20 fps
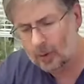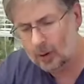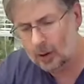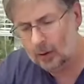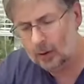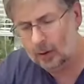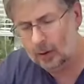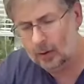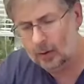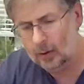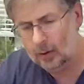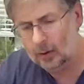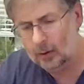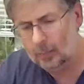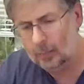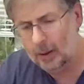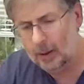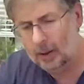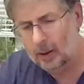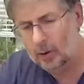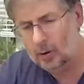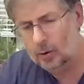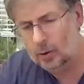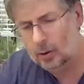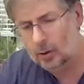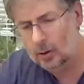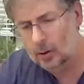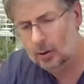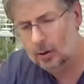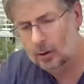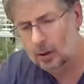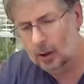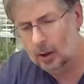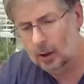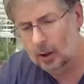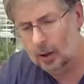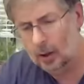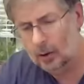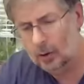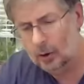Again, it's a Spanish
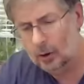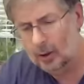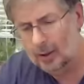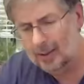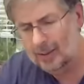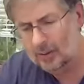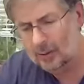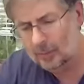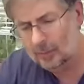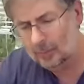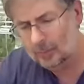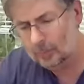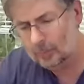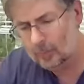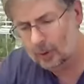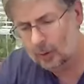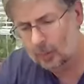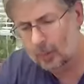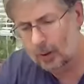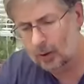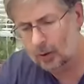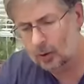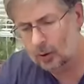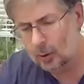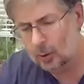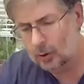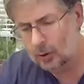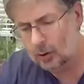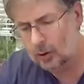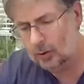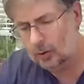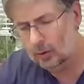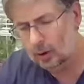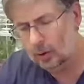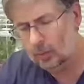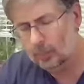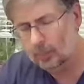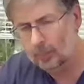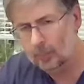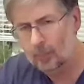cheese, Spanish goat cheese,
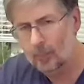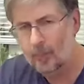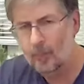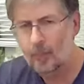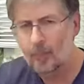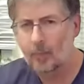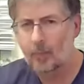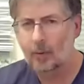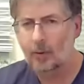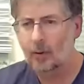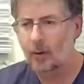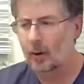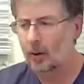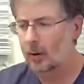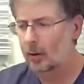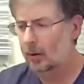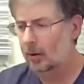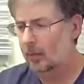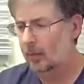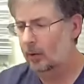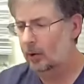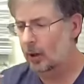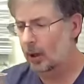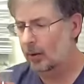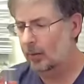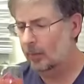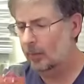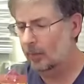so give it a shot.